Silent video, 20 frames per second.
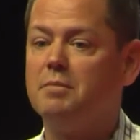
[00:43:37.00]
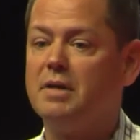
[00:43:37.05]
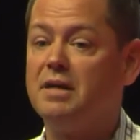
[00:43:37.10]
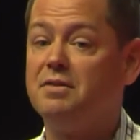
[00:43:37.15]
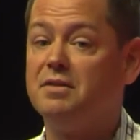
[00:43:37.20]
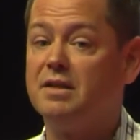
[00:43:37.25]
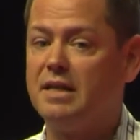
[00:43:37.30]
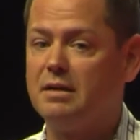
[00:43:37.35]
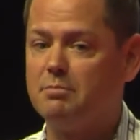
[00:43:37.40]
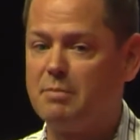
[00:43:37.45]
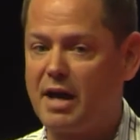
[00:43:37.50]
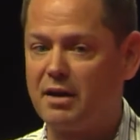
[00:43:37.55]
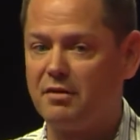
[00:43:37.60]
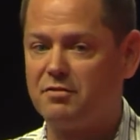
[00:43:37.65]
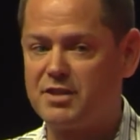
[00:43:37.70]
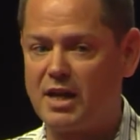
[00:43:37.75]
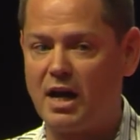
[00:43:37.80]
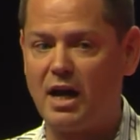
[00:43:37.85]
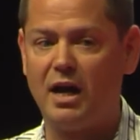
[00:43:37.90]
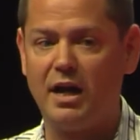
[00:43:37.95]
in the amount
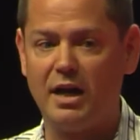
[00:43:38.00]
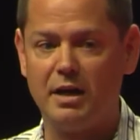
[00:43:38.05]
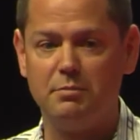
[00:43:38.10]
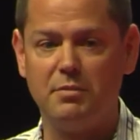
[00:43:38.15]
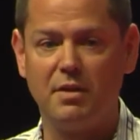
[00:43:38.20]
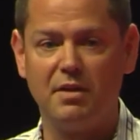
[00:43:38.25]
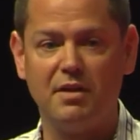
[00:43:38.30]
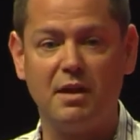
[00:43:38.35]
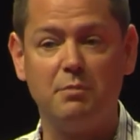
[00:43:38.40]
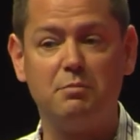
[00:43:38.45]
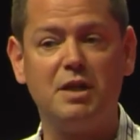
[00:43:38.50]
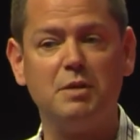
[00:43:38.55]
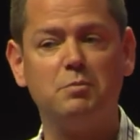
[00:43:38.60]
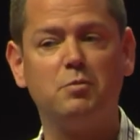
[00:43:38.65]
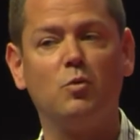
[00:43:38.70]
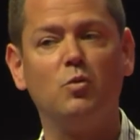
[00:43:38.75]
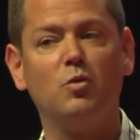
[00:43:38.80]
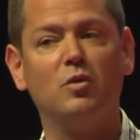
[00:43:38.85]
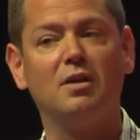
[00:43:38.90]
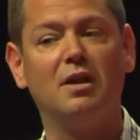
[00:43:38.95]
of time that
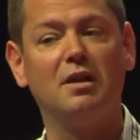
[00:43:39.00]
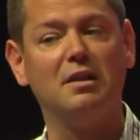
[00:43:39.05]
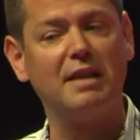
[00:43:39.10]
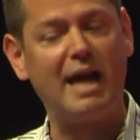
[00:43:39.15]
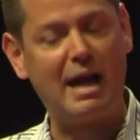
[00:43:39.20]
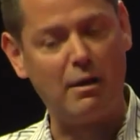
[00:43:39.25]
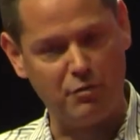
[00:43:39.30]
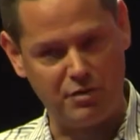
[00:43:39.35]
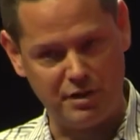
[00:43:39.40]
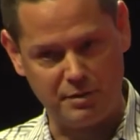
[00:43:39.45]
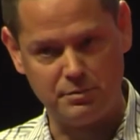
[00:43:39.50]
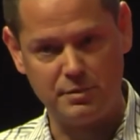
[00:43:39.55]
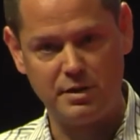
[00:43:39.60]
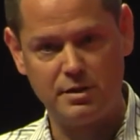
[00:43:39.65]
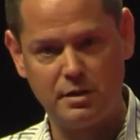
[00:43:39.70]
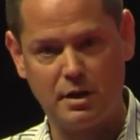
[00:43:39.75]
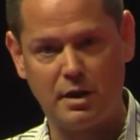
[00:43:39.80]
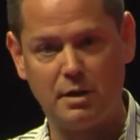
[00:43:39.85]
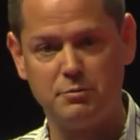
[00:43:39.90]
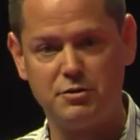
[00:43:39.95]
people will allow them
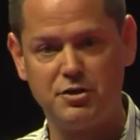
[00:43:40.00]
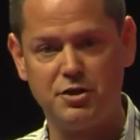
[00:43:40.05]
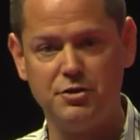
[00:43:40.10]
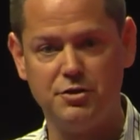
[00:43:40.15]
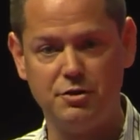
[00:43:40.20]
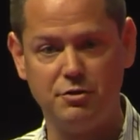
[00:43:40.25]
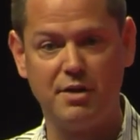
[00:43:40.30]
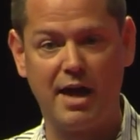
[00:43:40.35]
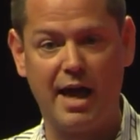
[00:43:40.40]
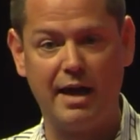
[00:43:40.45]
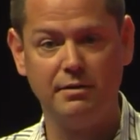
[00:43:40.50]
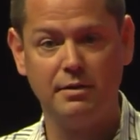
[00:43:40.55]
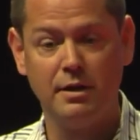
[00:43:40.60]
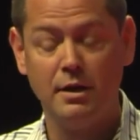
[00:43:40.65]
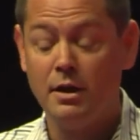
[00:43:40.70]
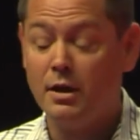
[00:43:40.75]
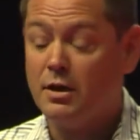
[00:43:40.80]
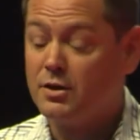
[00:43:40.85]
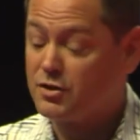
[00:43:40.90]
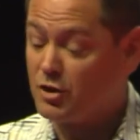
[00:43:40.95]
to do that.
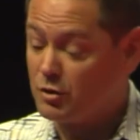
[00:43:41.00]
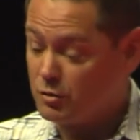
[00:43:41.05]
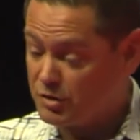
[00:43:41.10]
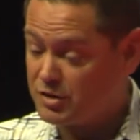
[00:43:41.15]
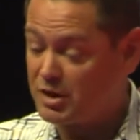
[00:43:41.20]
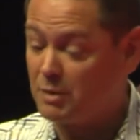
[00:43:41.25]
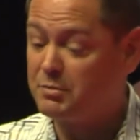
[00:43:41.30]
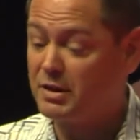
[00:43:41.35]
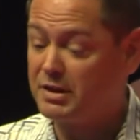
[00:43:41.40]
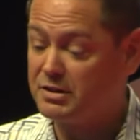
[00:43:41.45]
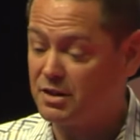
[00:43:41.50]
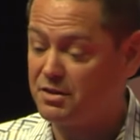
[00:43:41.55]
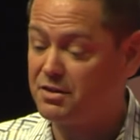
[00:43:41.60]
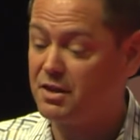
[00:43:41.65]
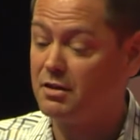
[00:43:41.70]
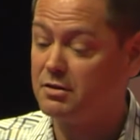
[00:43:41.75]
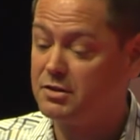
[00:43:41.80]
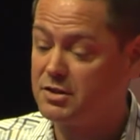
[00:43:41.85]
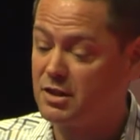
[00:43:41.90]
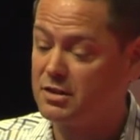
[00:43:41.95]
So something
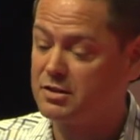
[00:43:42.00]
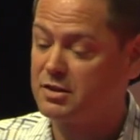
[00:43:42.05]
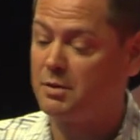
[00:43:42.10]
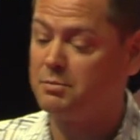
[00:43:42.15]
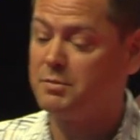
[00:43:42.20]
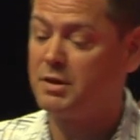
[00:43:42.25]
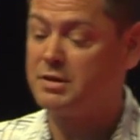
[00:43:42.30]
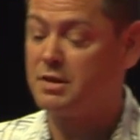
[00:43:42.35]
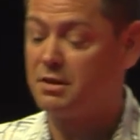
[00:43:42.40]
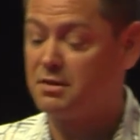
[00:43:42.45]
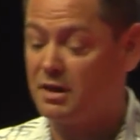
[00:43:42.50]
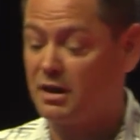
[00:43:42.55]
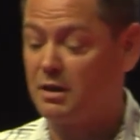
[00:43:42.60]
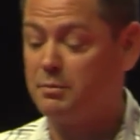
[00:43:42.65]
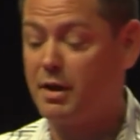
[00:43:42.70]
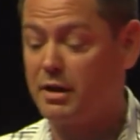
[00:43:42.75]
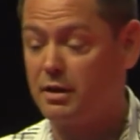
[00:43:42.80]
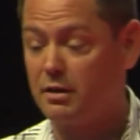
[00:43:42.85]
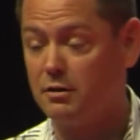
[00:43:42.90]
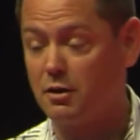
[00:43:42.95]
to think
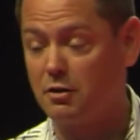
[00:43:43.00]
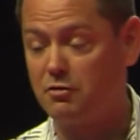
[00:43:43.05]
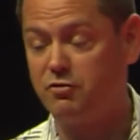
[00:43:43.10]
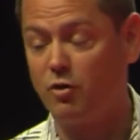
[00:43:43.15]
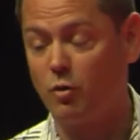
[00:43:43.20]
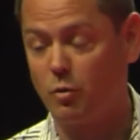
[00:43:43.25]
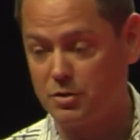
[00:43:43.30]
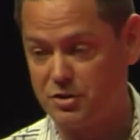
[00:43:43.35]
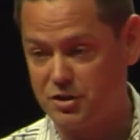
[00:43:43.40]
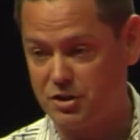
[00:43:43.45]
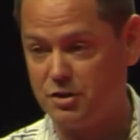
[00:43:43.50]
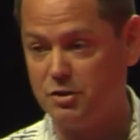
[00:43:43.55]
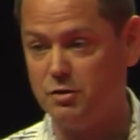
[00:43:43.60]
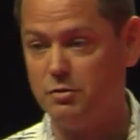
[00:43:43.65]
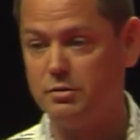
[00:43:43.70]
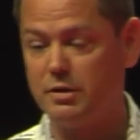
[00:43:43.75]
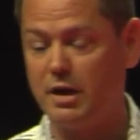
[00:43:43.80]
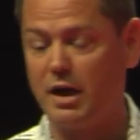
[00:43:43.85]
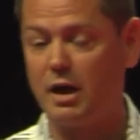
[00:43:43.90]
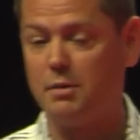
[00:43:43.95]
about and look forward
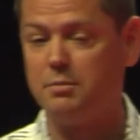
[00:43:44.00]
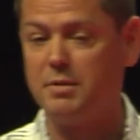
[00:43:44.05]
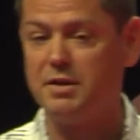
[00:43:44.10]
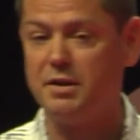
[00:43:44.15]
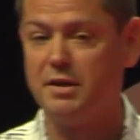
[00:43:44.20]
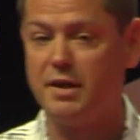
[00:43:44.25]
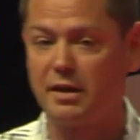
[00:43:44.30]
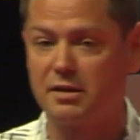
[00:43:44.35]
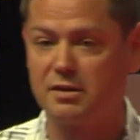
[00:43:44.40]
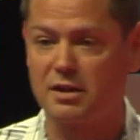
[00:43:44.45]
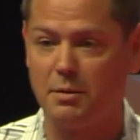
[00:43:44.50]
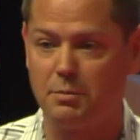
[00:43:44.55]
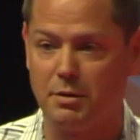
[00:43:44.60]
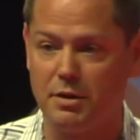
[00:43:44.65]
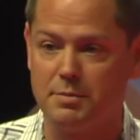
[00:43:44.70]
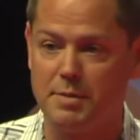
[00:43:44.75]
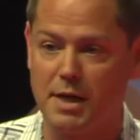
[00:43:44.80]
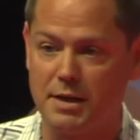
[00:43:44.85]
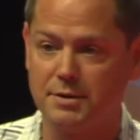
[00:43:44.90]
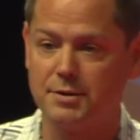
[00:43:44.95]
to in the next
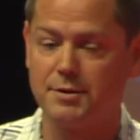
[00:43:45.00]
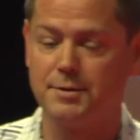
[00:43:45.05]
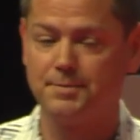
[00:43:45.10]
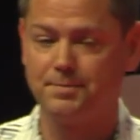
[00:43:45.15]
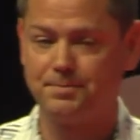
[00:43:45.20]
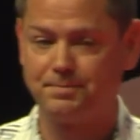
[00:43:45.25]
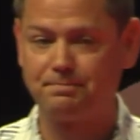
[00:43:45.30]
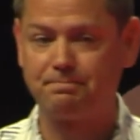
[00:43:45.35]
couple of months.